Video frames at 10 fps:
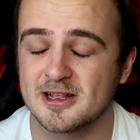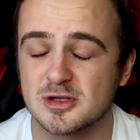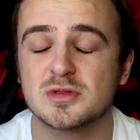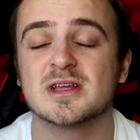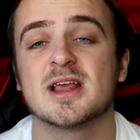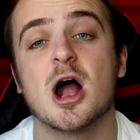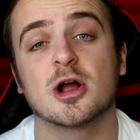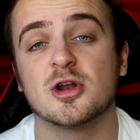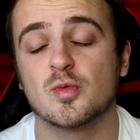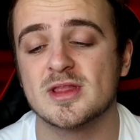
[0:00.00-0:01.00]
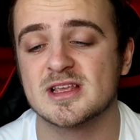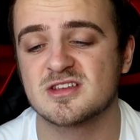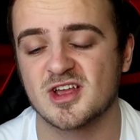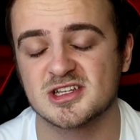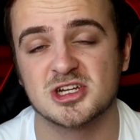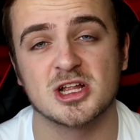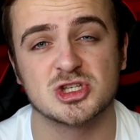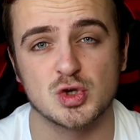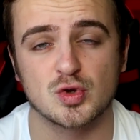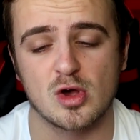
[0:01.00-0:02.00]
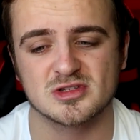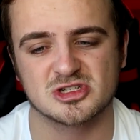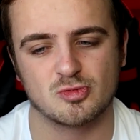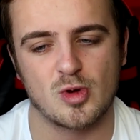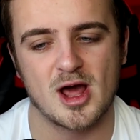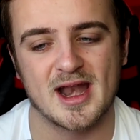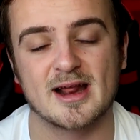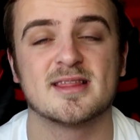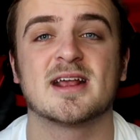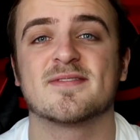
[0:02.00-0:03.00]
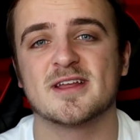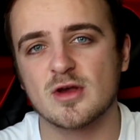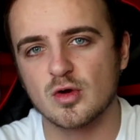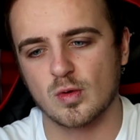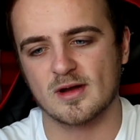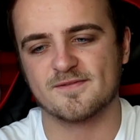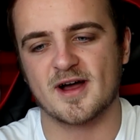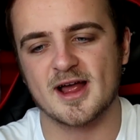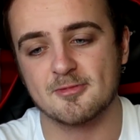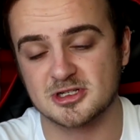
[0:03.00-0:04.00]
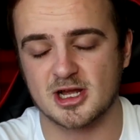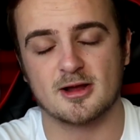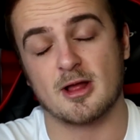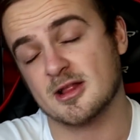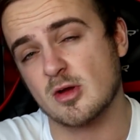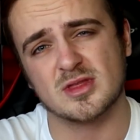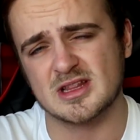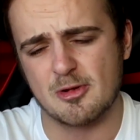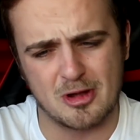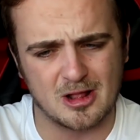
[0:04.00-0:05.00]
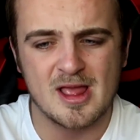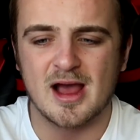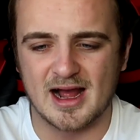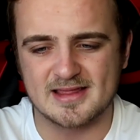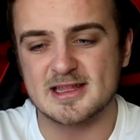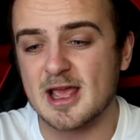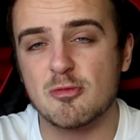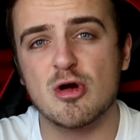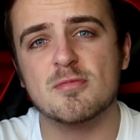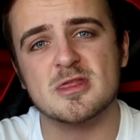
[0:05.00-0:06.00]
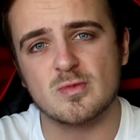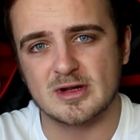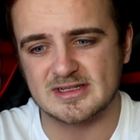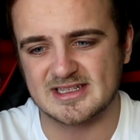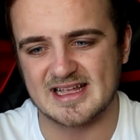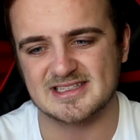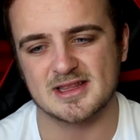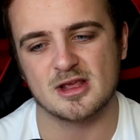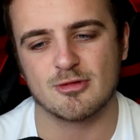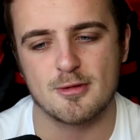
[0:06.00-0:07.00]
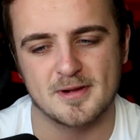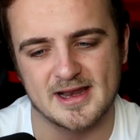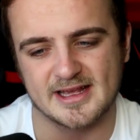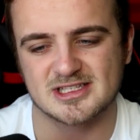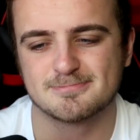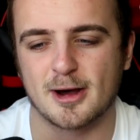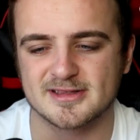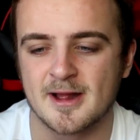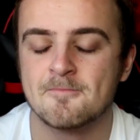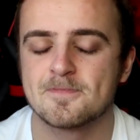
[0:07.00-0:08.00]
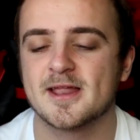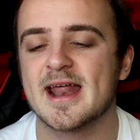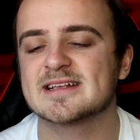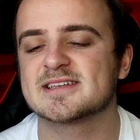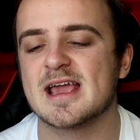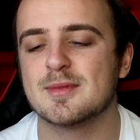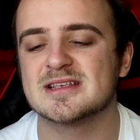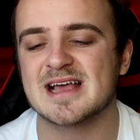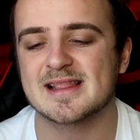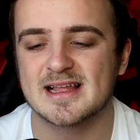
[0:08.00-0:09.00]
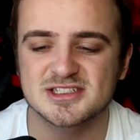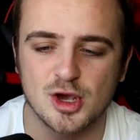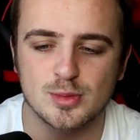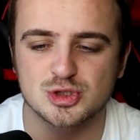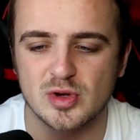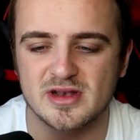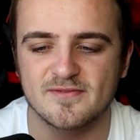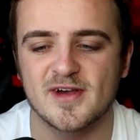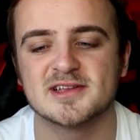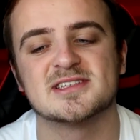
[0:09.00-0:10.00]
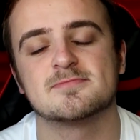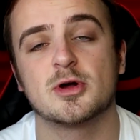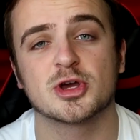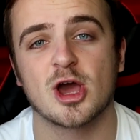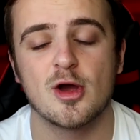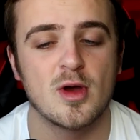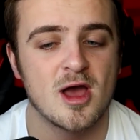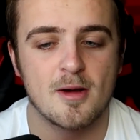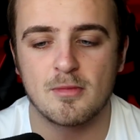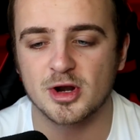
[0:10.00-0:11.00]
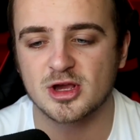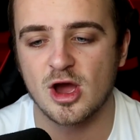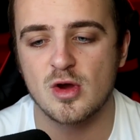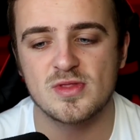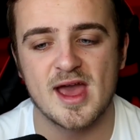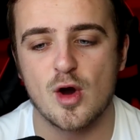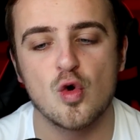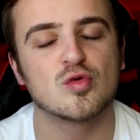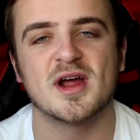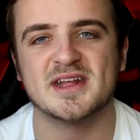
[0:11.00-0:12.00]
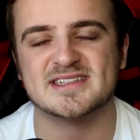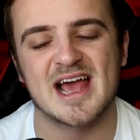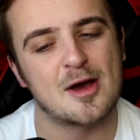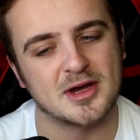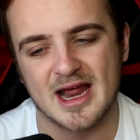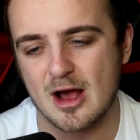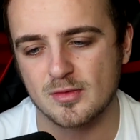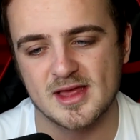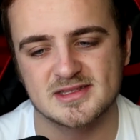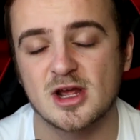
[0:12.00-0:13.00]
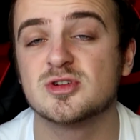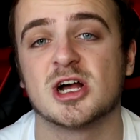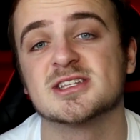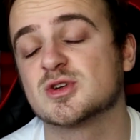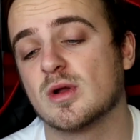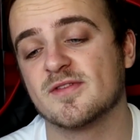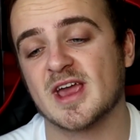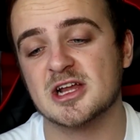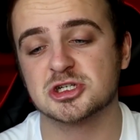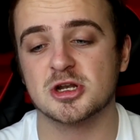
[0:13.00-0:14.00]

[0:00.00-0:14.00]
But I do think they are going to win this fixture 2-1. And I think if they don't qualify, which I don't think they will, I think they will be the ones getting the Europa League spot. The next game is Atletico Madrid versus Monaco. Monaco, they're already down and out. There's no chance of qualification.